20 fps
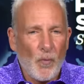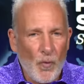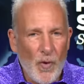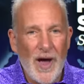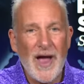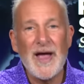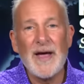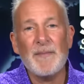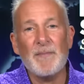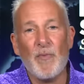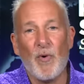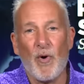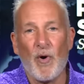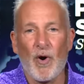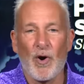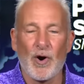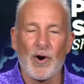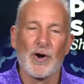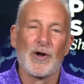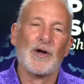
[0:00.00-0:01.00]
way
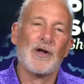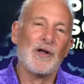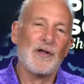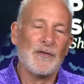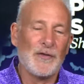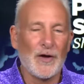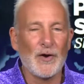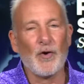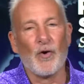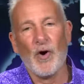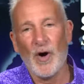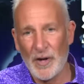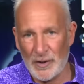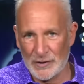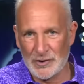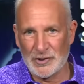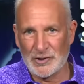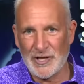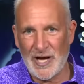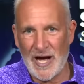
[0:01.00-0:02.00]
more than oil
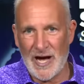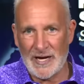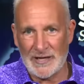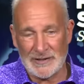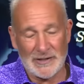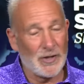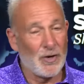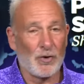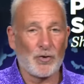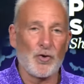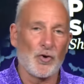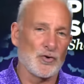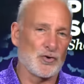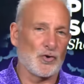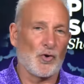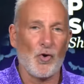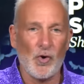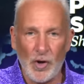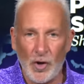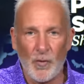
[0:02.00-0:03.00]
stocks. And of course,
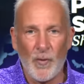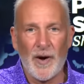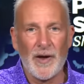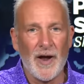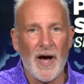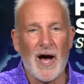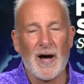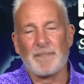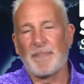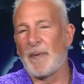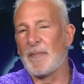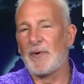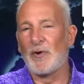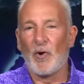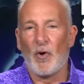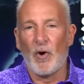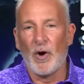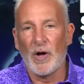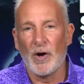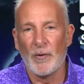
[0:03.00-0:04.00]
oil went up. I mean,
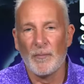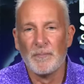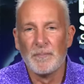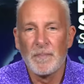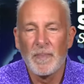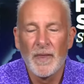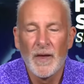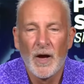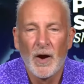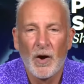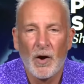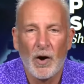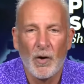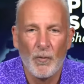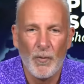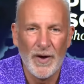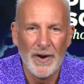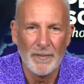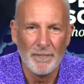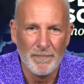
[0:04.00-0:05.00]
oil uh,
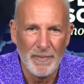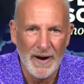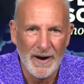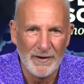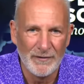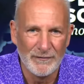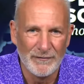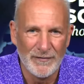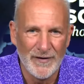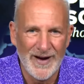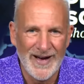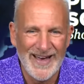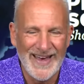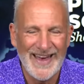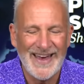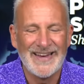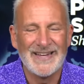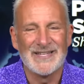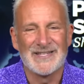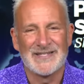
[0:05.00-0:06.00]
went above uh,
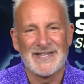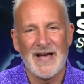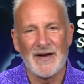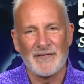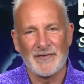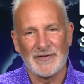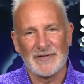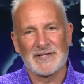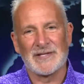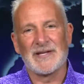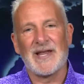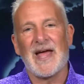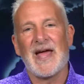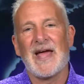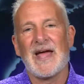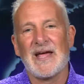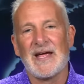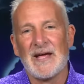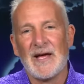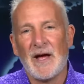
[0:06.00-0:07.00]
87
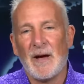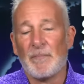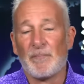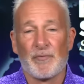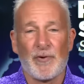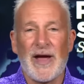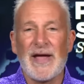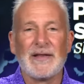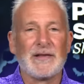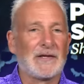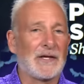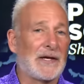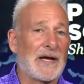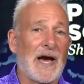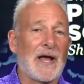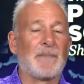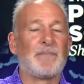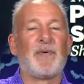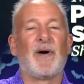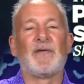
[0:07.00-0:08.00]
today. Brent
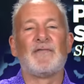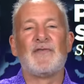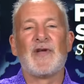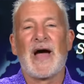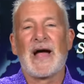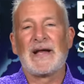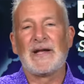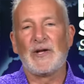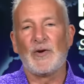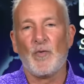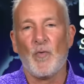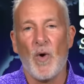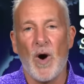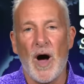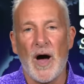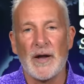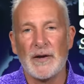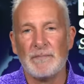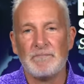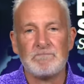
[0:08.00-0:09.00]
got above
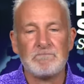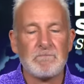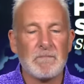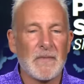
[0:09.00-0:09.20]
91.